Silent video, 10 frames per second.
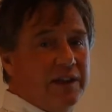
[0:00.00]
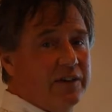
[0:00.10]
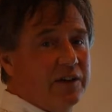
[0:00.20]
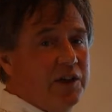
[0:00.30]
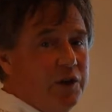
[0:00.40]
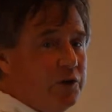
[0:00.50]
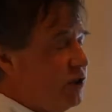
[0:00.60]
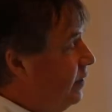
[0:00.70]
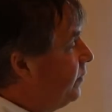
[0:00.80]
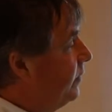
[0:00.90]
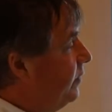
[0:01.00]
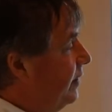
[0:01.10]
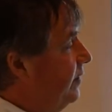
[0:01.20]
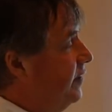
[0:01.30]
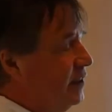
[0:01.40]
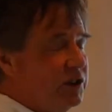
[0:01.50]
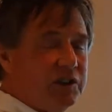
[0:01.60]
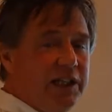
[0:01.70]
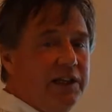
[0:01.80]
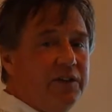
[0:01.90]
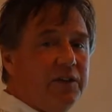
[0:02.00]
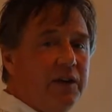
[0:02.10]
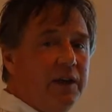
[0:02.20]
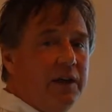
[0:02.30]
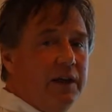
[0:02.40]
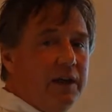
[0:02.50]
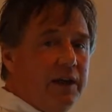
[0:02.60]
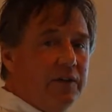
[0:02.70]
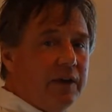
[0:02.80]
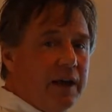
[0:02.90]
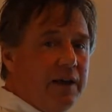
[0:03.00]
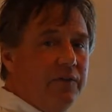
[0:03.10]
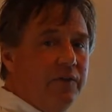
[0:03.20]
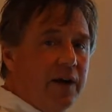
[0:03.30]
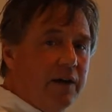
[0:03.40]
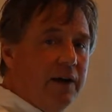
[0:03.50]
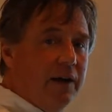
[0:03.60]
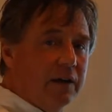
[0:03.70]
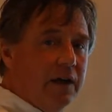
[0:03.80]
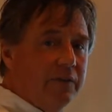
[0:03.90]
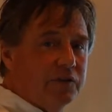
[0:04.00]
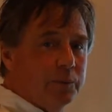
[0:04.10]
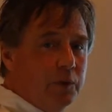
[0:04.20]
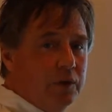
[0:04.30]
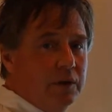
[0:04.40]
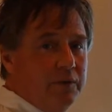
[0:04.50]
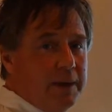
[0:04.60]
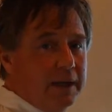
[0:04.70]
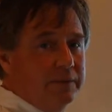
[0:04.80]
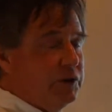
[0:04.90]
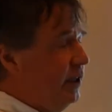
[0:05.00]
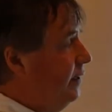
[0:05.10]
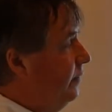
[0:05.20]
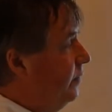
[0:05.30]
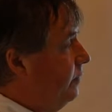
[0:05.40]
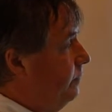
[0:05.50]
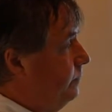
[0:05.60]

That's a huge difference, and 6 G's is a very uncomfortable amount of G's.